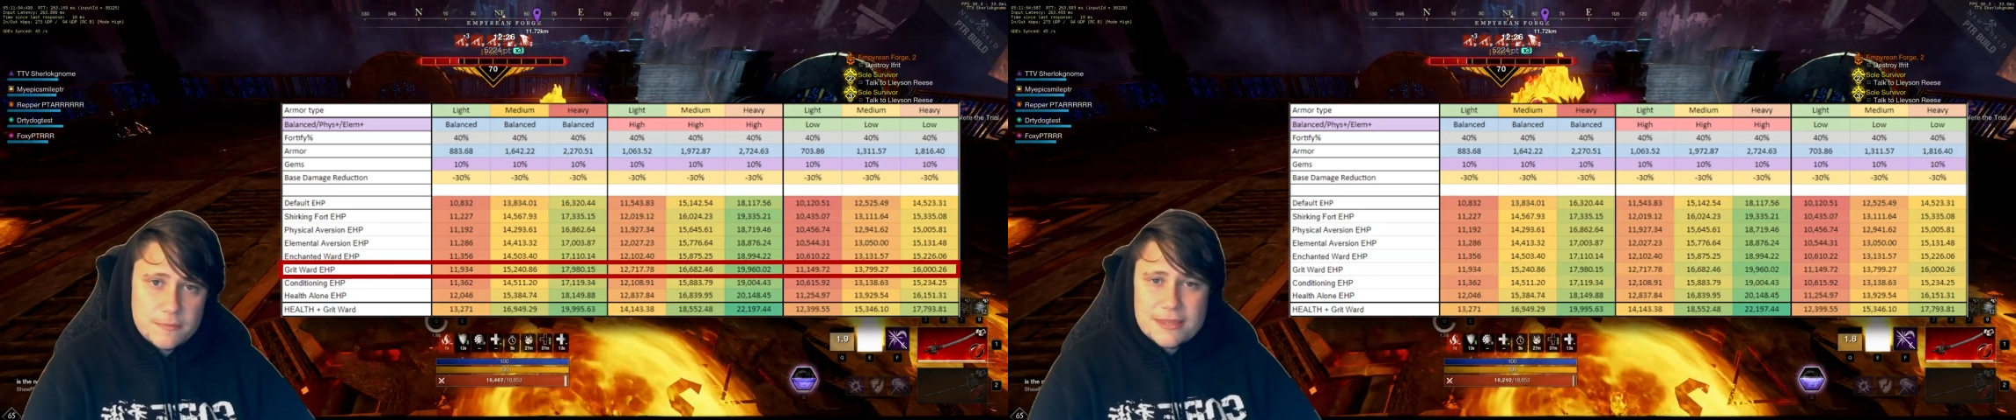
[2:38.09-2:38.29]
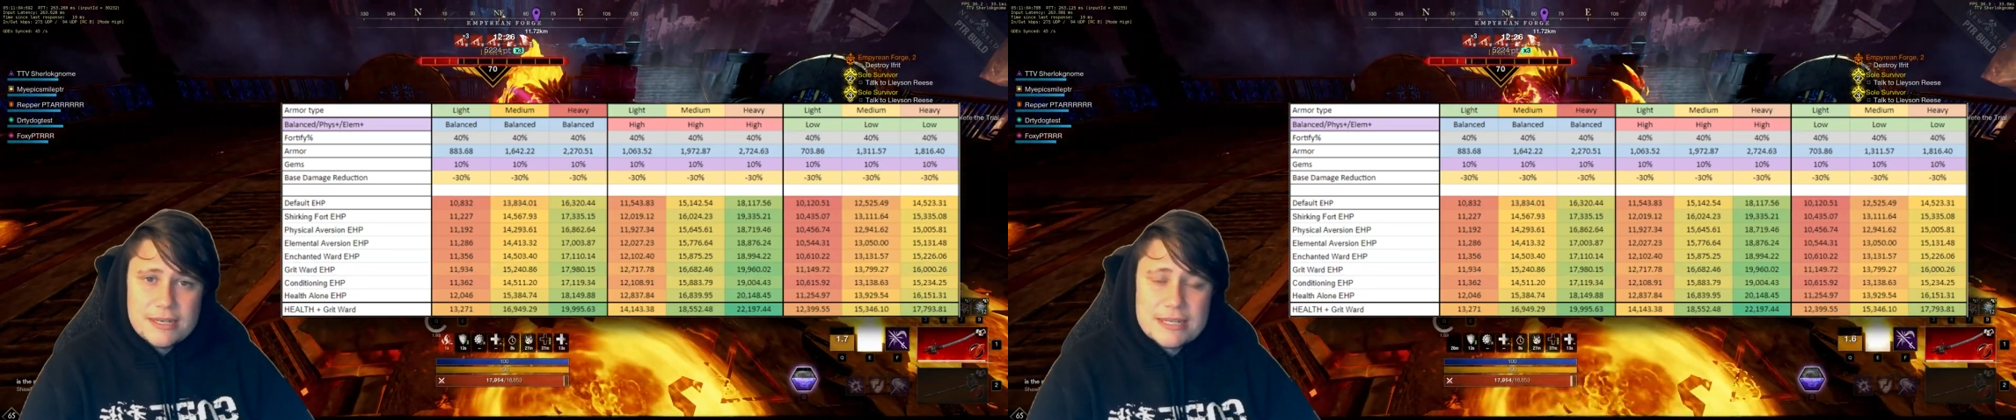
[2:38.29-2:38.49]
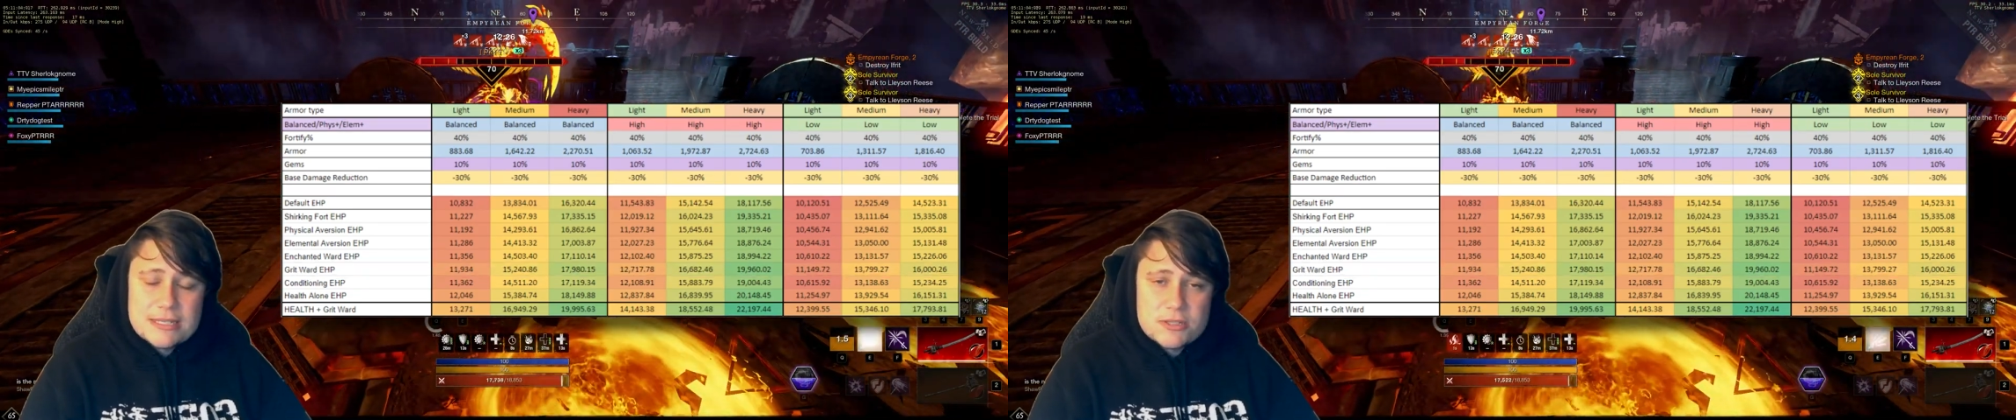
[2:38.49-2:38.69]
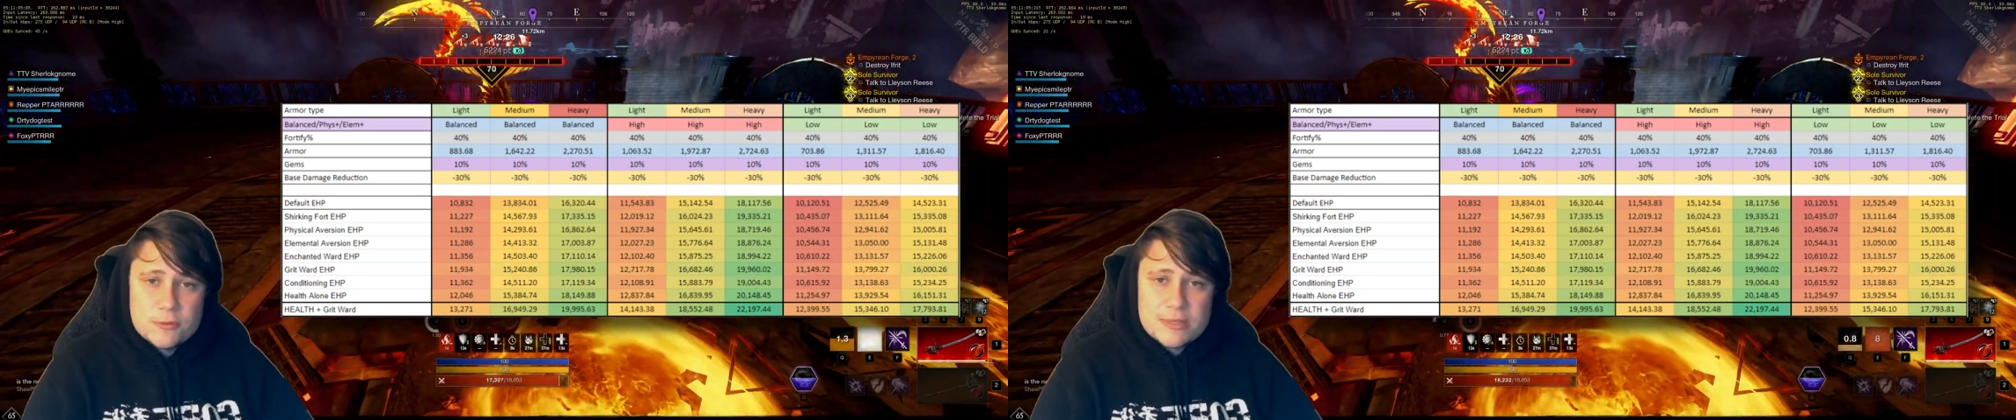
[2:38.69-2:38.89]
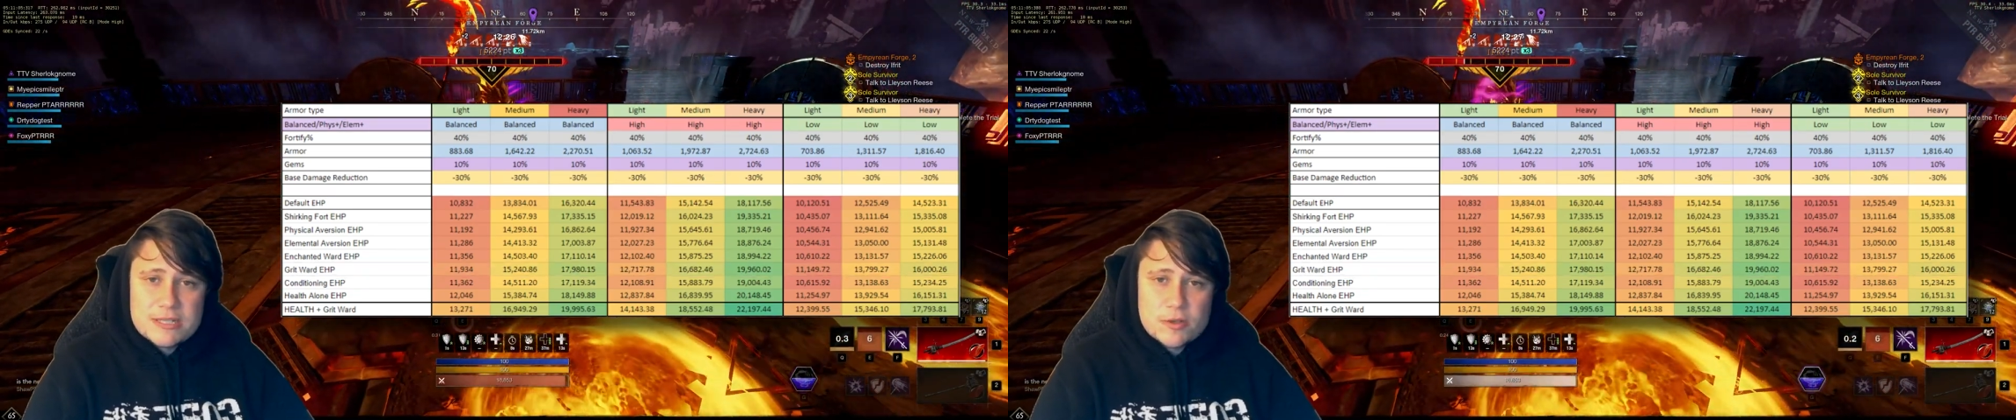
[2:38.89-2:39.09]
The next two
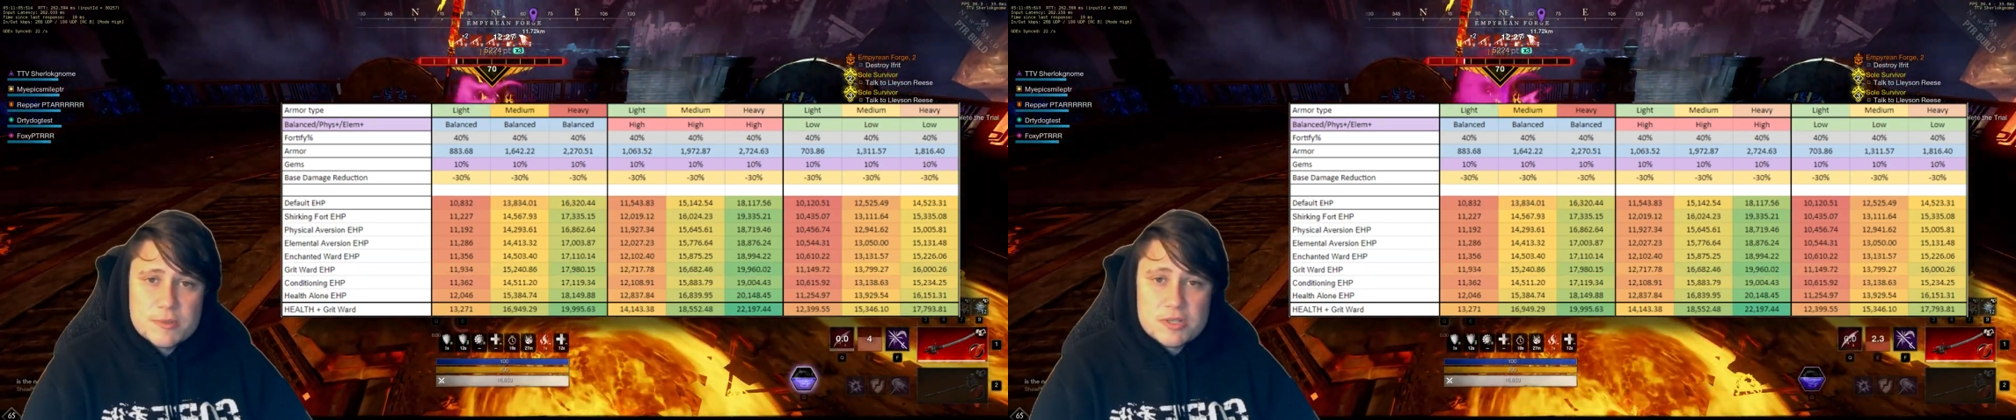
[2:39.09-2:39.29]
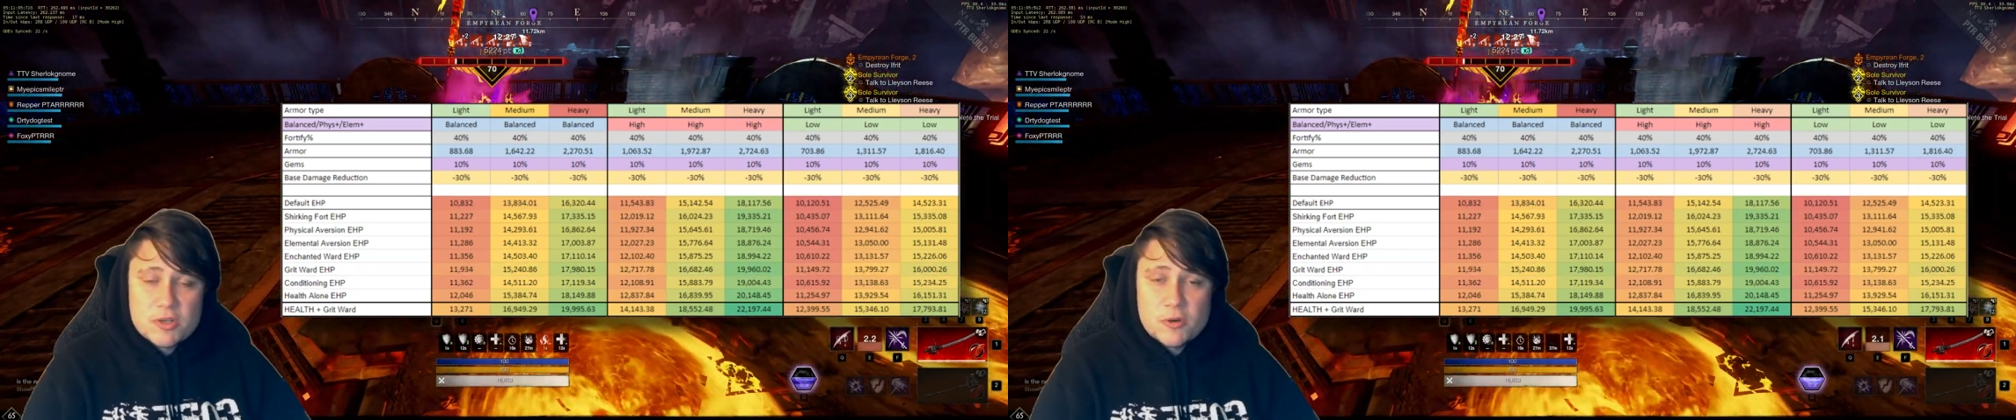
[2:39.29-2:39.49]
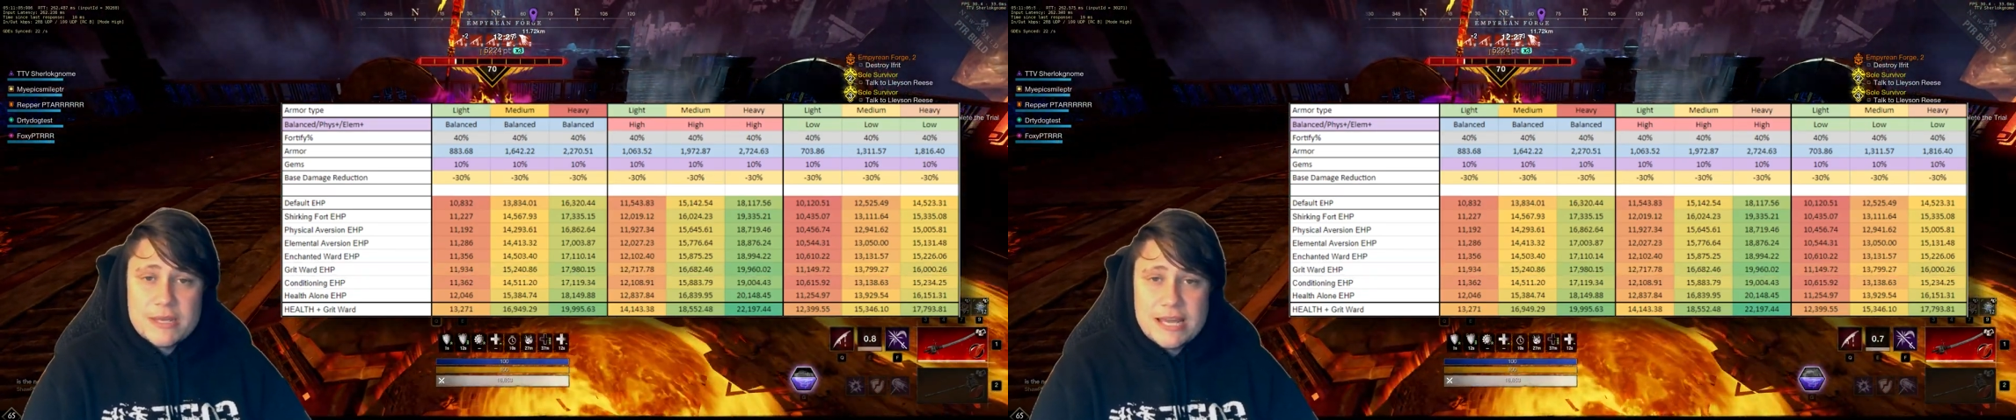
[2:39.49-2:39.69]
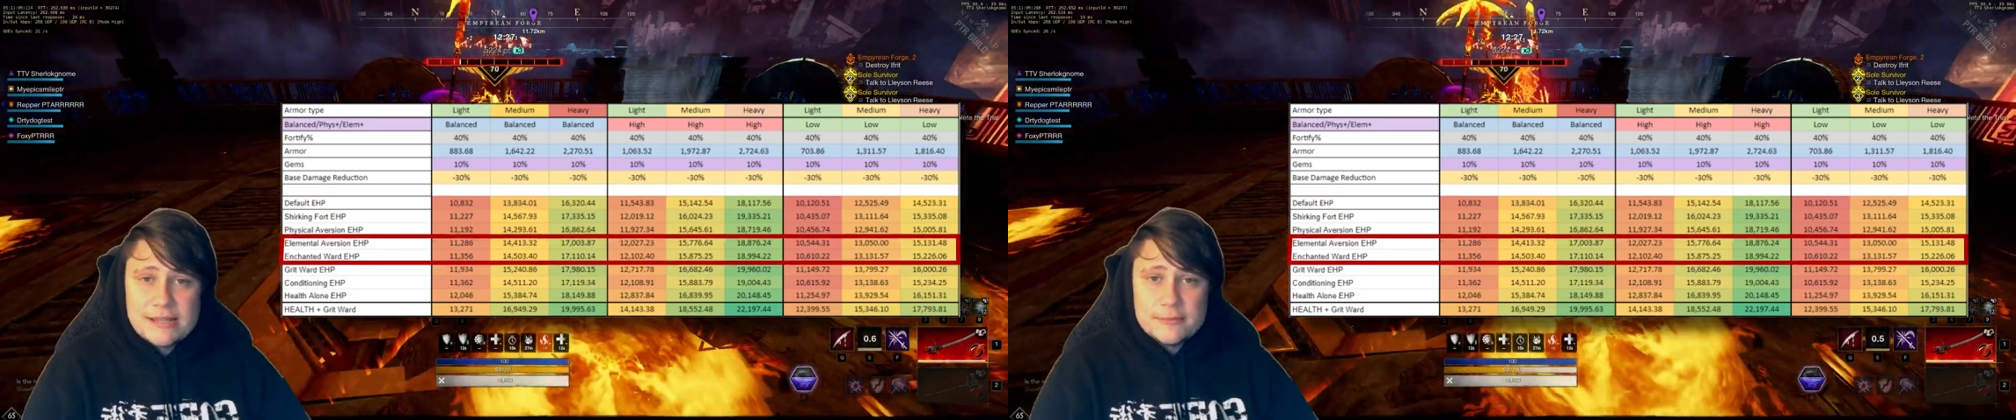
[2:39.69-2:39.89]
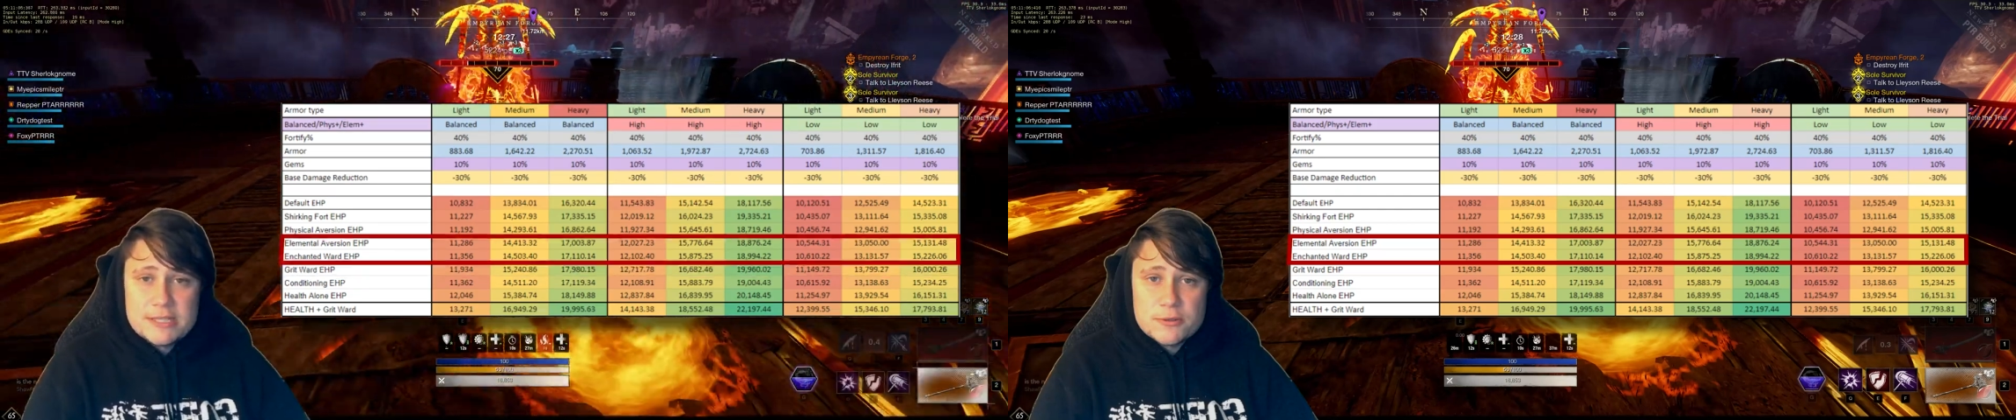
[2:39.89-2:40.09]
best options are going to be
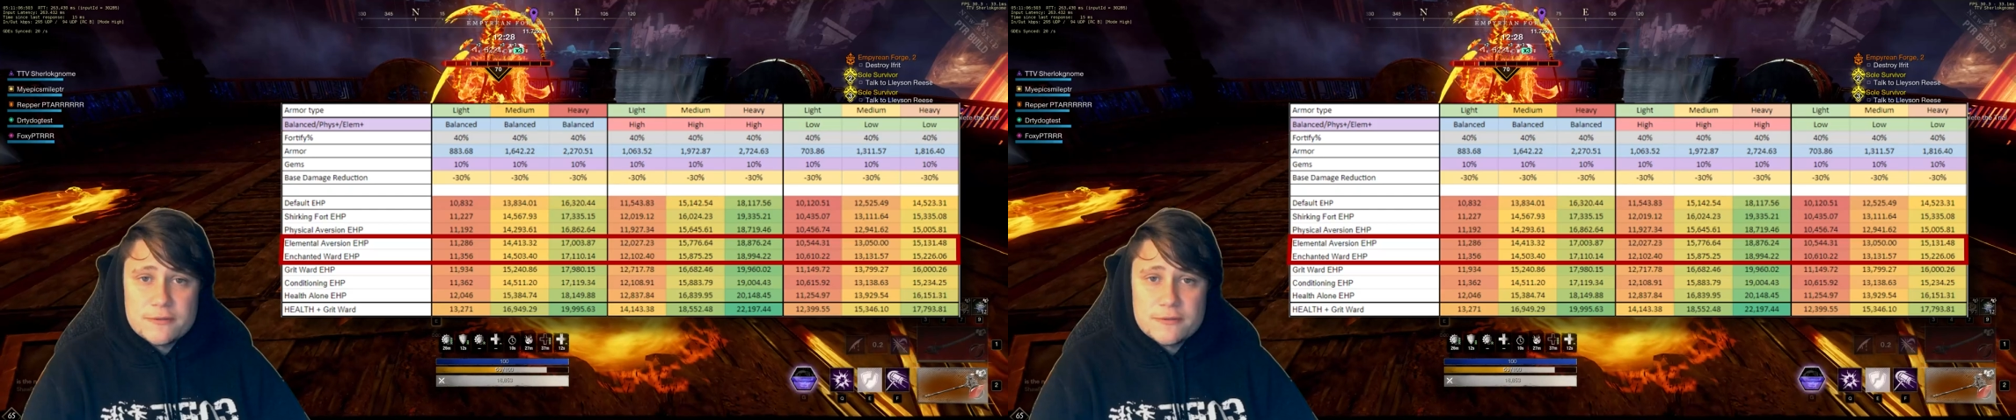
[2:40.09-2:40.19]
Elemental